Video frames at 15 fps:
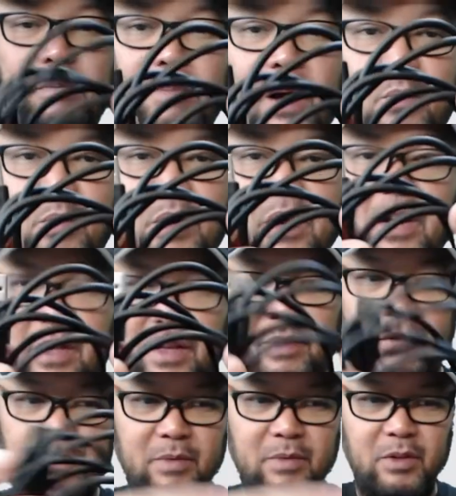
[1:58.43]
power.
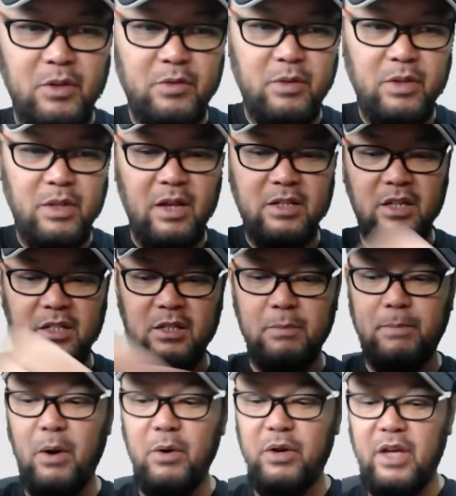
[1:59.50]
This is the
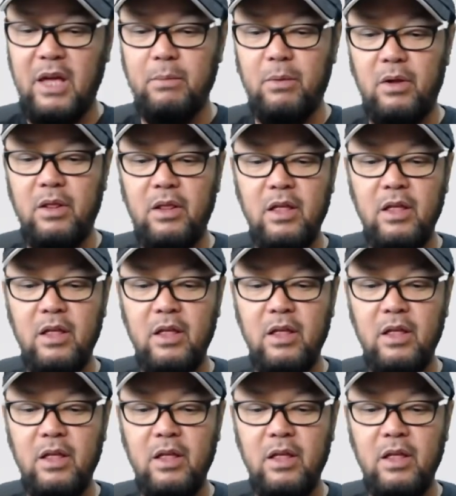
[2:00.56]
power cable.